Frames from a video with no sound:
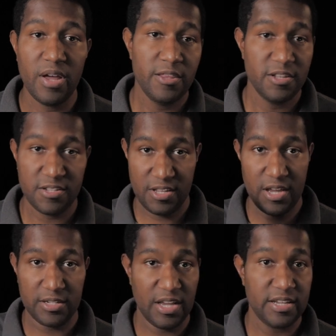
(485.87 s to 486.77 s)
and this
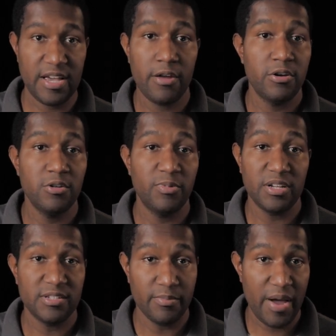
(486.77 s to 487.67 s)
thing tanks out on you
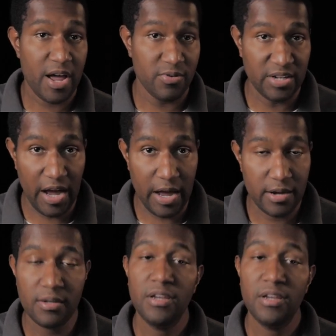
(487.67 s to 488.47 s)
because the battery died,